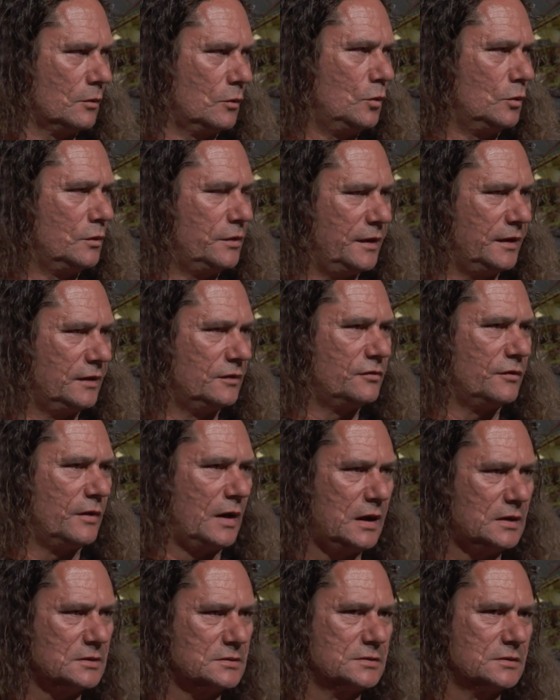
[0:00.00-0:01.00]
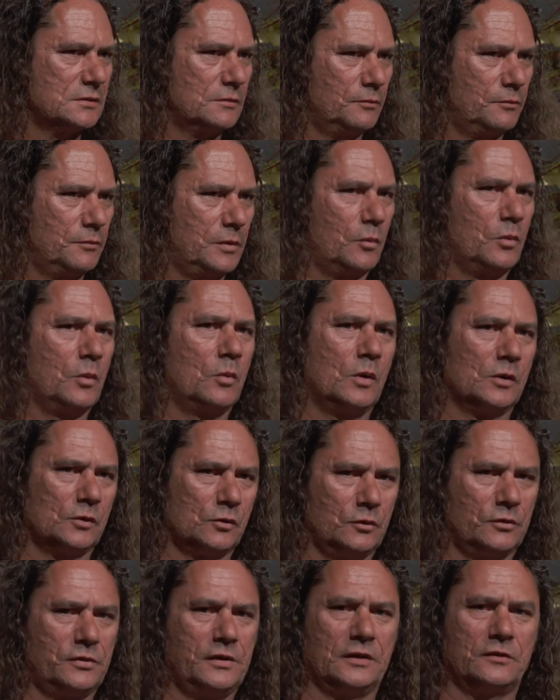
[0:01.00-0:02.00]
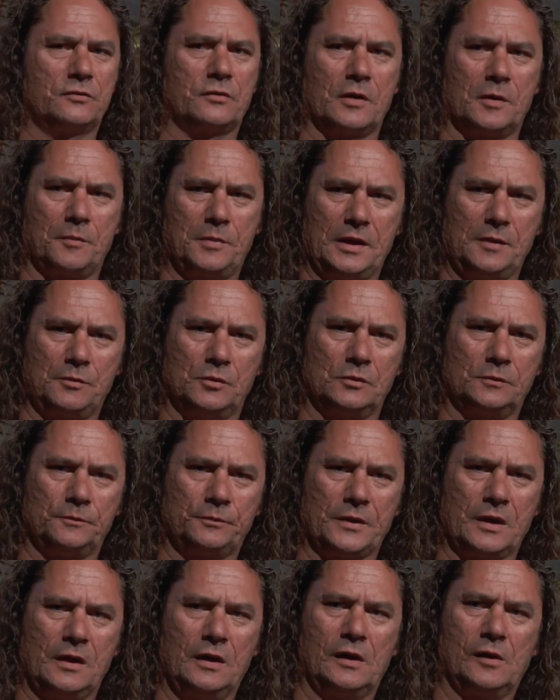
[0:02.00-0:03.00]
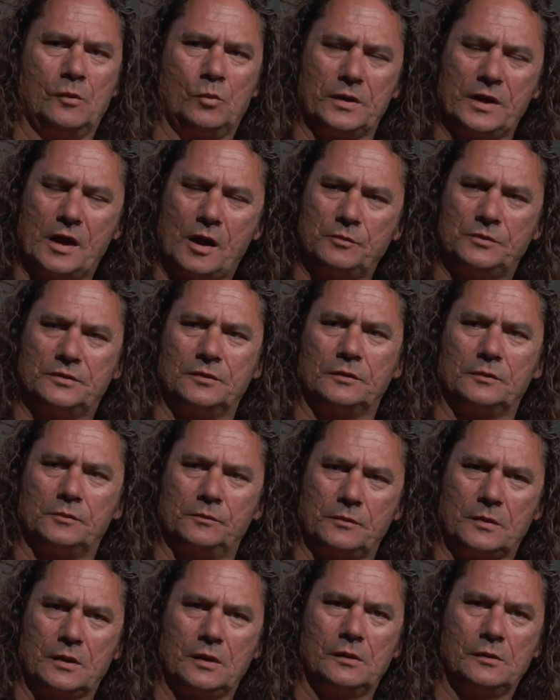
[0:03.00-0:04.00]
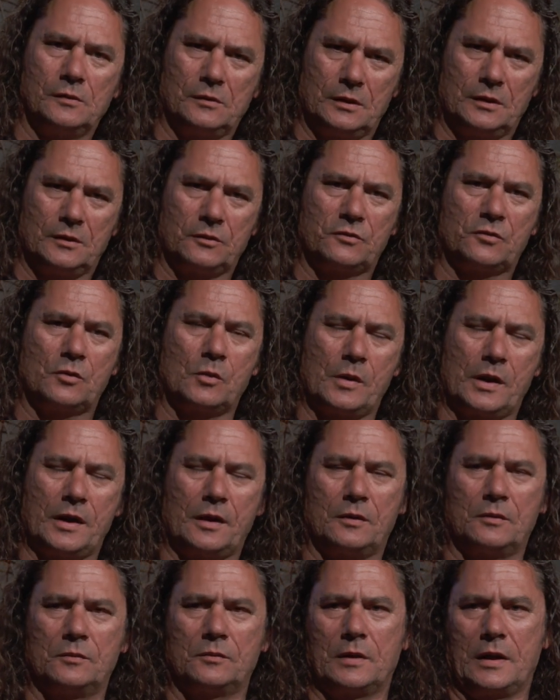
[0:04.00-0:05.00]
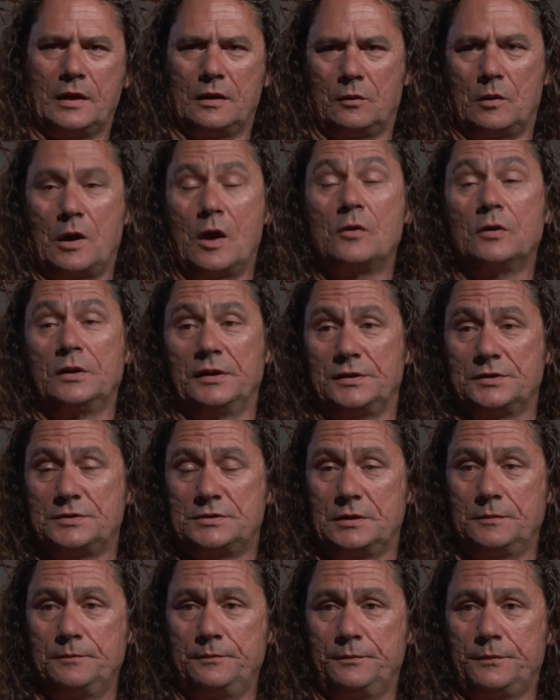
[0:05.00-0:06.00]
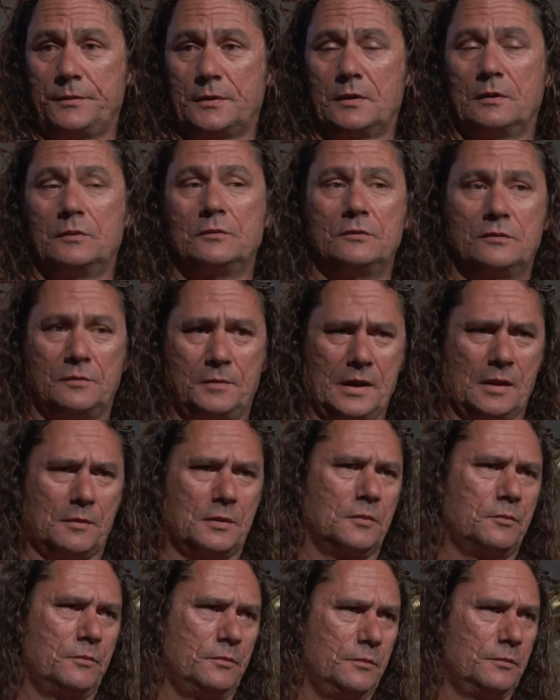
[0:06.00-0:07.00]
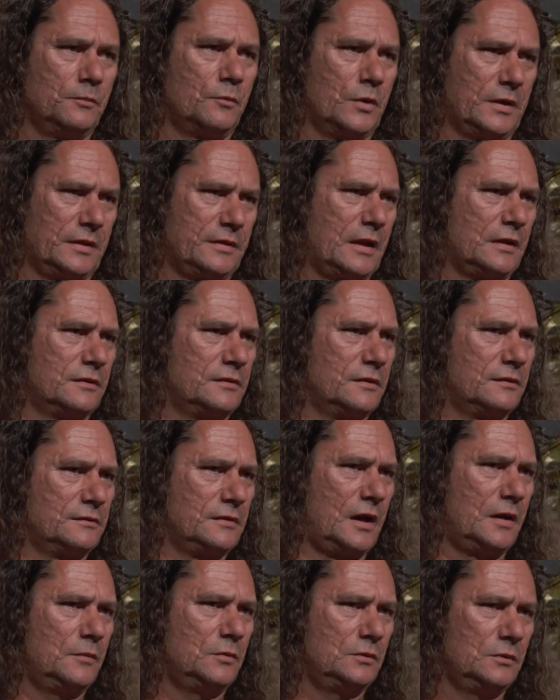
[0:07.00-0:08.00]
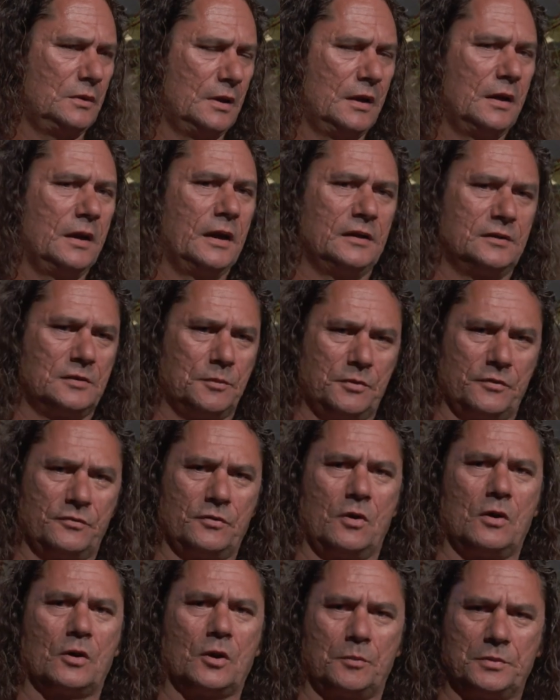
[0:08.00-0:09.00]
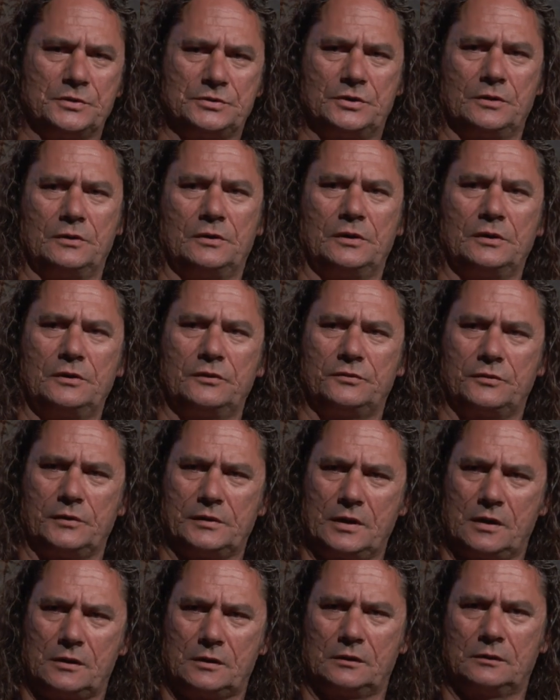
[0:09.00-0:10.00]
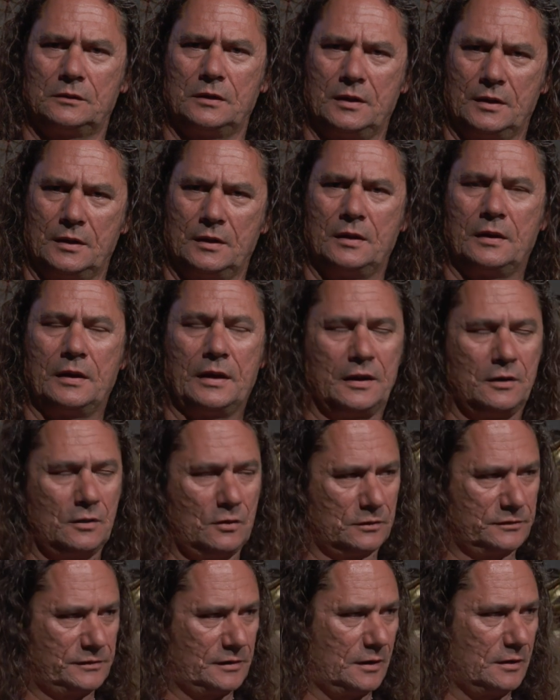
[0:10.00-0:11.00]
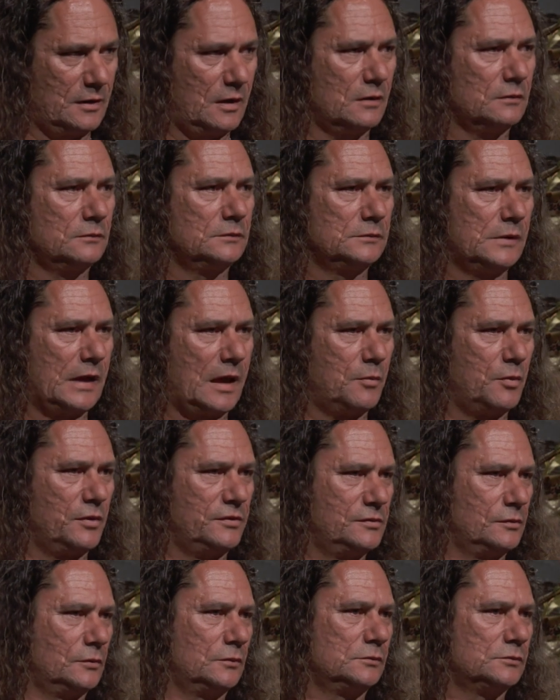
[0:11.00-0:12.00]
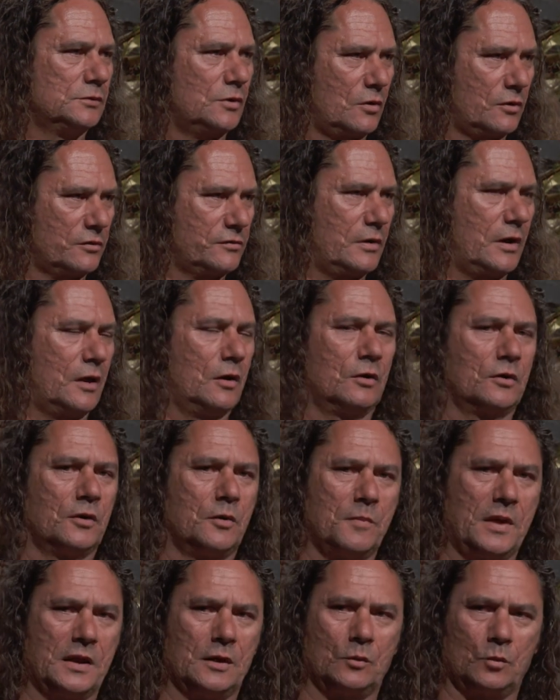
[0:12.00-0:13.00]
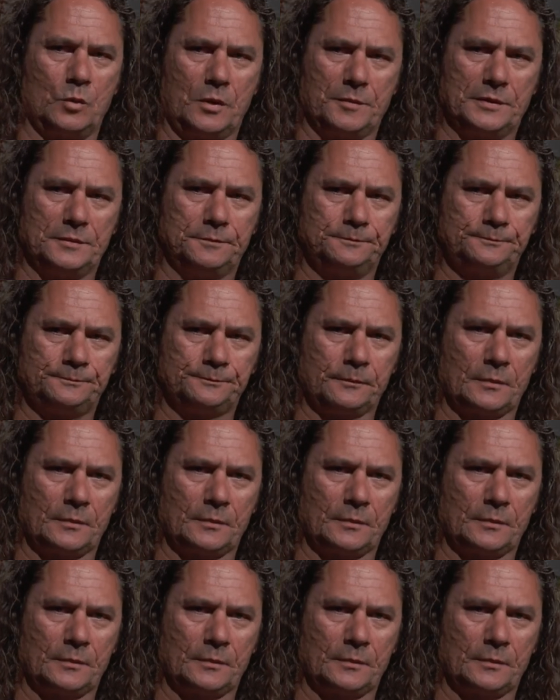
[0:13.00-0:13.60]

good things for us, but we want good things for our people. And we hope to, through our own leadership, to be able to bring that to the table and to provide opportunities for young and not so young Aboriginal, Torres Strait Islander men and women.